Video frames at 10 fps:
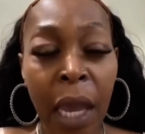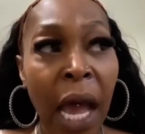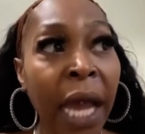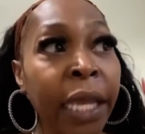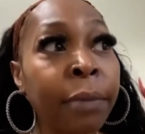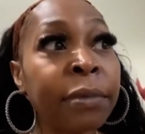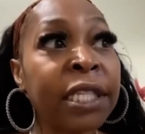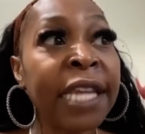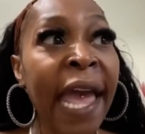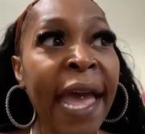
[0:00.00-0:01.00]
I am
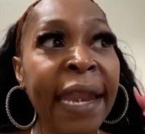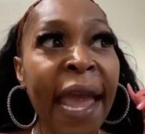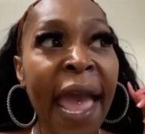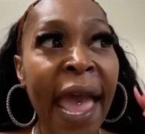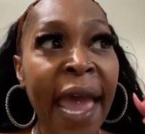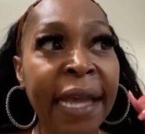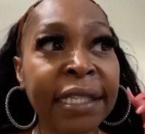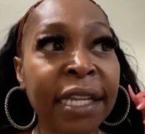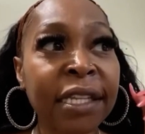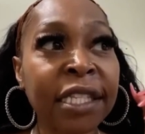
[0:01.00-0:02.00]
dead
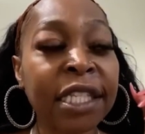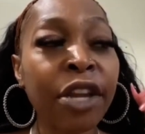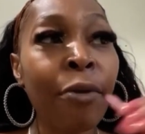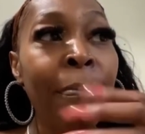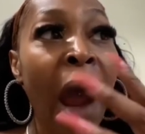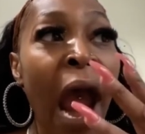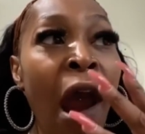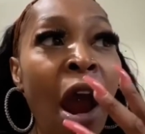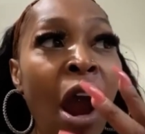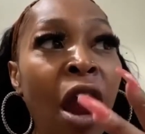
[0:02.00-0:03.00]
ass serious. My
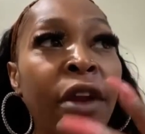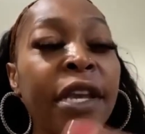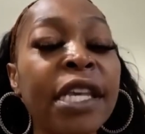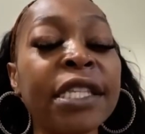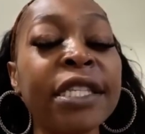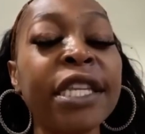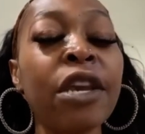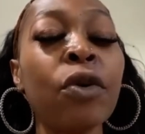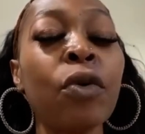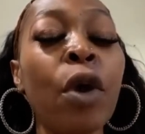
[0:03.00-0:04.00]
heart is
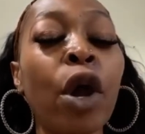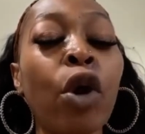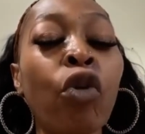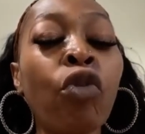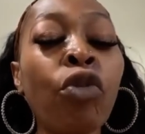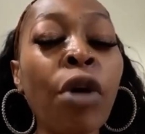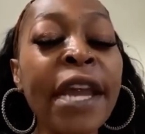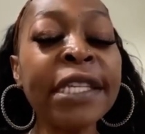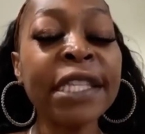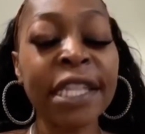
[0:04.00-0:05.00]
still
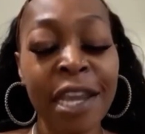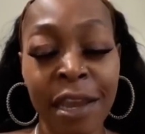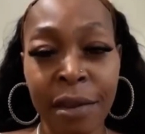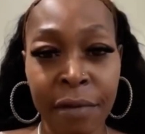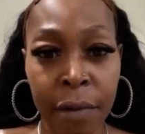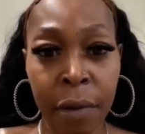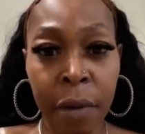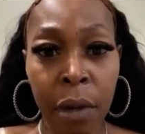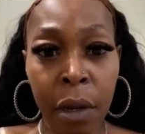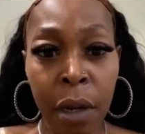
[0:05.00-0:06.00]
racing
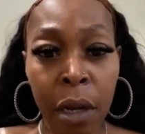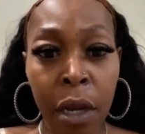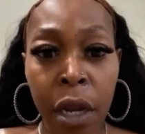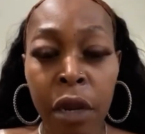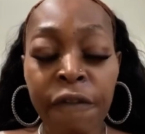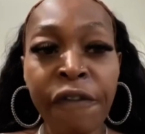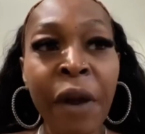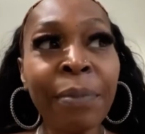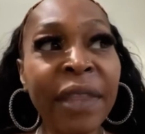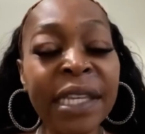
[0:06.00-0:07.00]

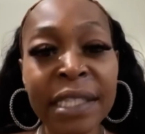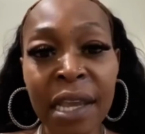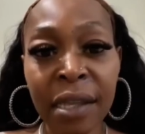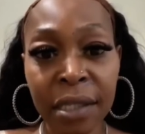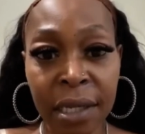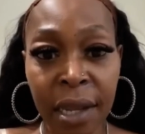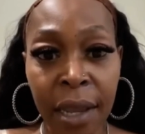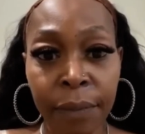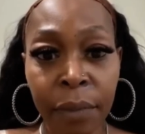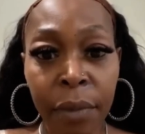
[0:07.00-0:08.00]
from this incident.
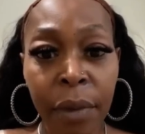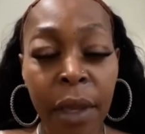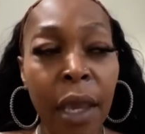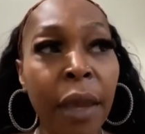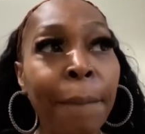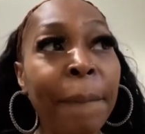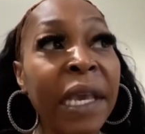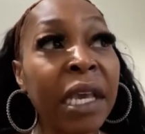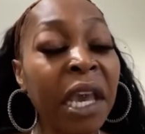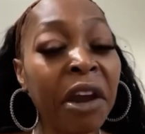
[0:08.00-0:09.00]

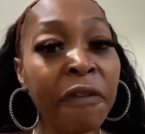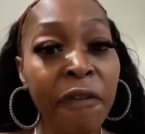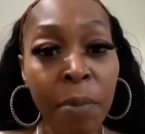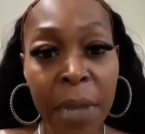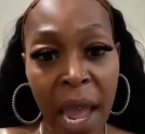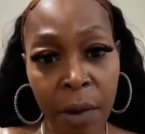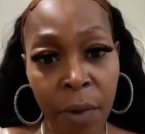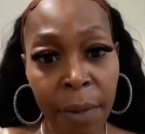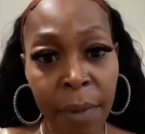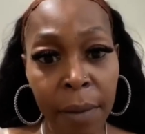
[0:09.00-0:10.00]
Be careful, black
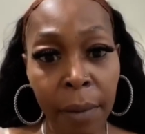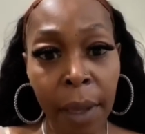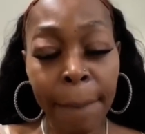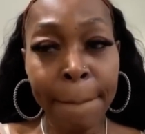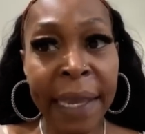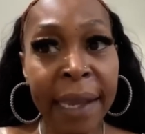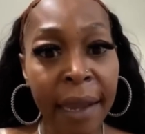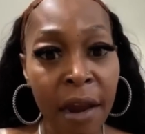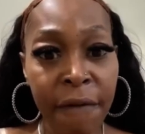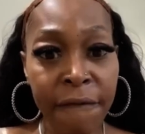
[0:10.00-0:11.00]
women. Be
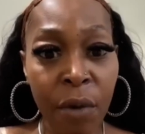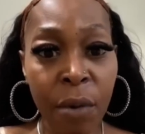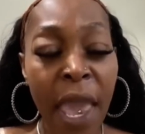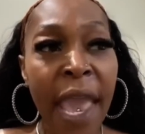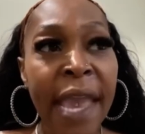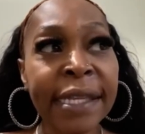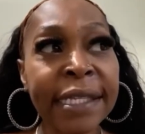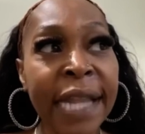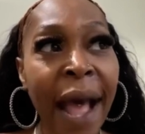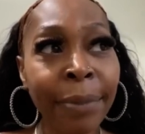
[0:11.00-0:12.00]
careful. And
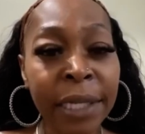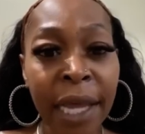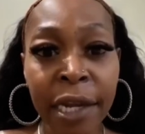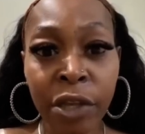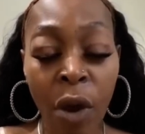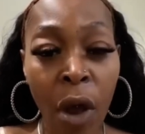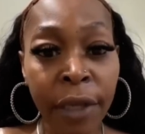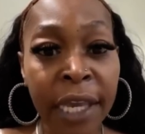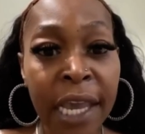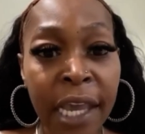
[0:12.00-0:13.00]
stop letting y'all
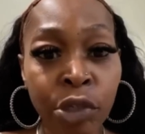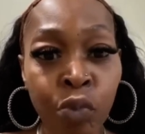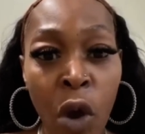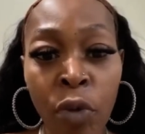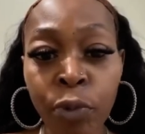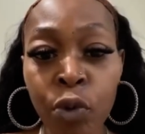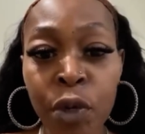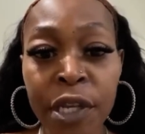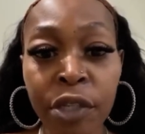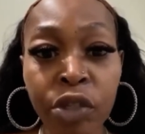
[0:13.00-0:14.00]
kids roam through
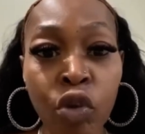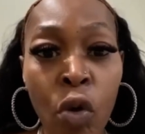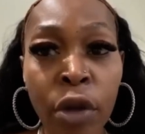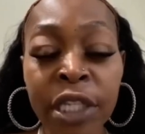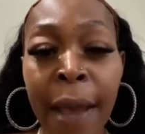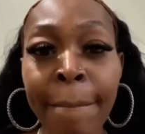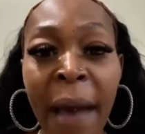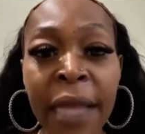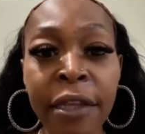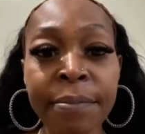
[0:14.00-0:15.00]
these stores
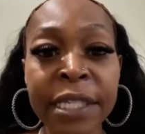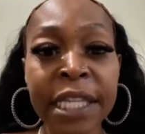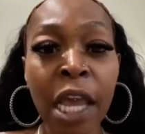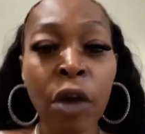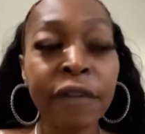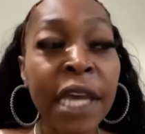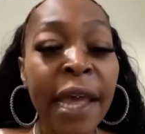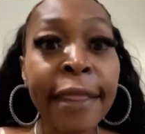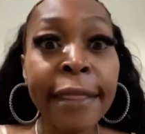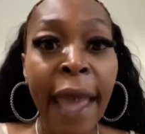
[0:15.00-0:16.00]
by themselves.
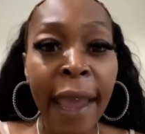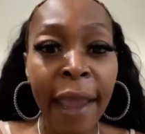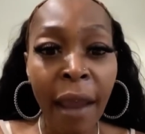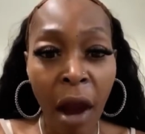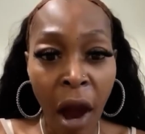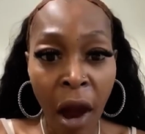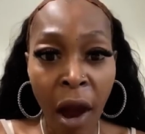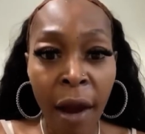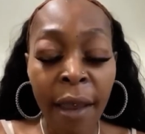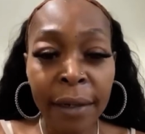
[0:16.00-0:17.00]
They
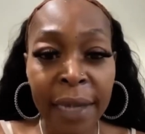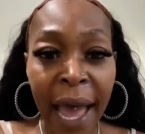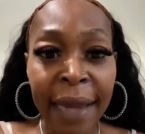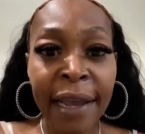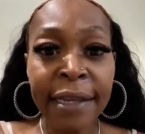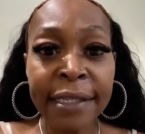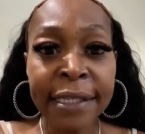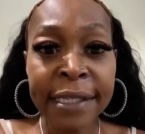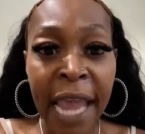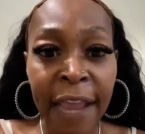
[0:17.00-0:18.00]
are not
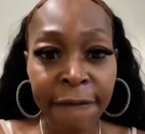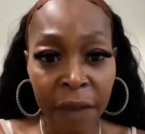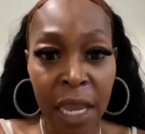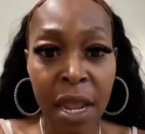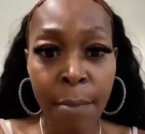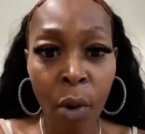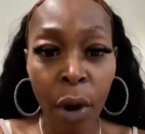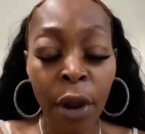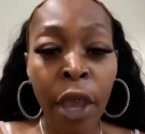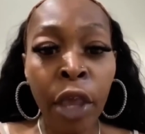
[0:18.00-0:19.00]
safe
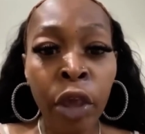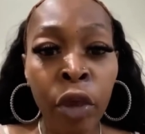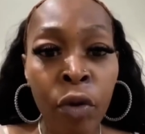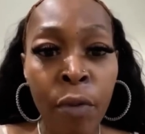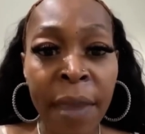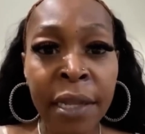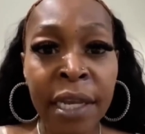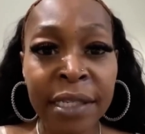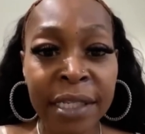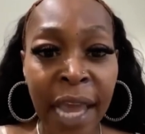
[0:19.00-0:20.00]
anymore.
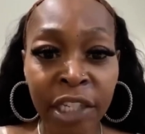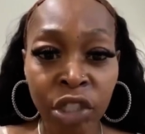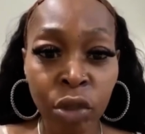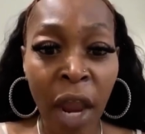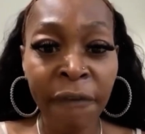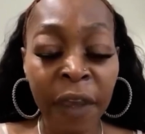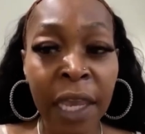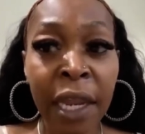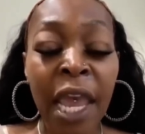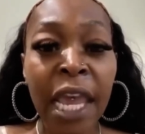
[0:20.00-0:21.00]
Human sex
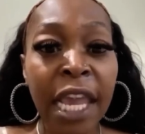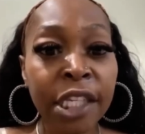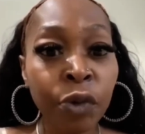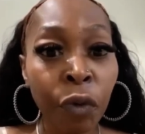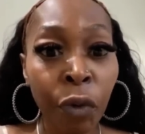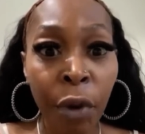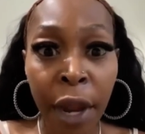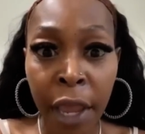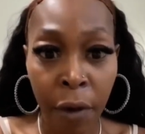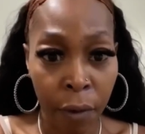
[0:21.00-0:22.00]
trafficking is
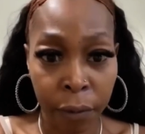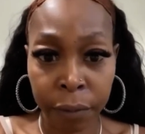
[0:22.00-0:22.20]
real.